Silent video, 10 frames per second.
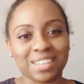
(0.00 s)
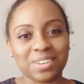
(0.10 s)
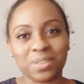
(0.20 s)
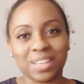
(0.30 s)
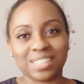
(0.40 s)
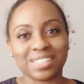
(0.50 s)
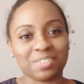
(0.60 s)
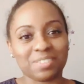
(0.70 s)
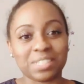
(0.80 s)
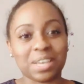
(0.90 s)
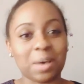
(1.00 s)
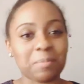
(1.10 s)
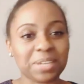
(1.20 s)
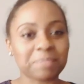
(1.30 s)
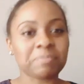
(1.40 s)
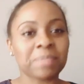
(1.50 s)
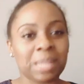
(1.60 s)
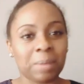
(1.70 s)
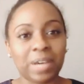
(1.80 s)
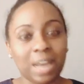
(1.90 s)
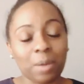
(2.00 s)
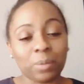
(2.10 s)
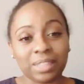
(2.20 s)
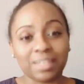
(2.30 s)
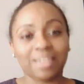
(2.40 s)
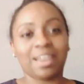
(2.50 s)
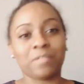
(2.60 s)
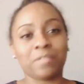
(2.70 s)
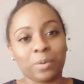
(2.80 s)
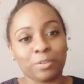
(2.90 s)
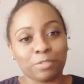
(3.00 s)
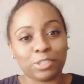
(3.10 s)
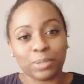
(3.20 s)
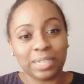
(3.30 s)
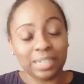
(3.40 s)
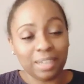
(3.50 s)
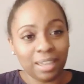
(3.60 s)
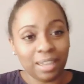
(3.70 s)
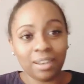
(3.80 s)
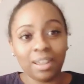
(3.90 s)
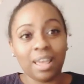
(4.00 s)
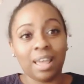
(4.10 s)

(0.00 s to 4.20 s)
know that's a different topic, but I want to thank everyone for joining in